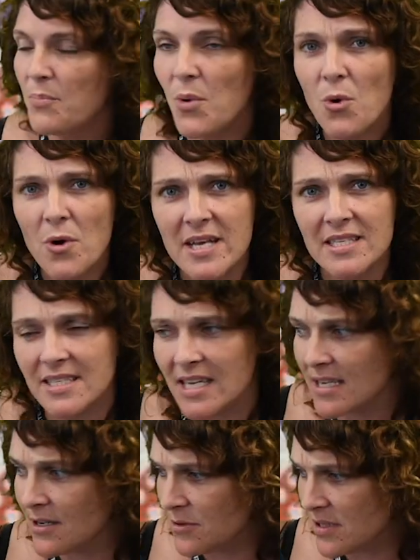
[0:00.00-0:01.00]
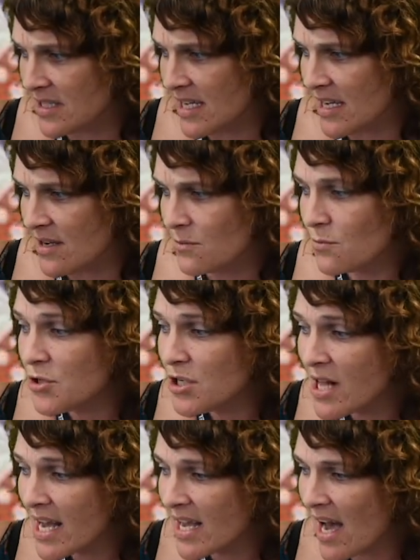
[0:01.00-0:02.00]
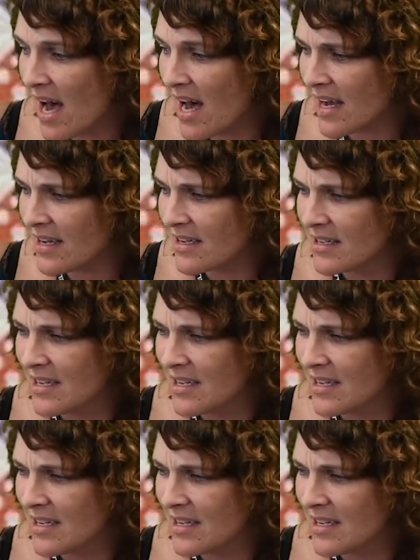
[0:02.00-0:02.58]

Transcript: Boys, said Lucy, would you like a hug?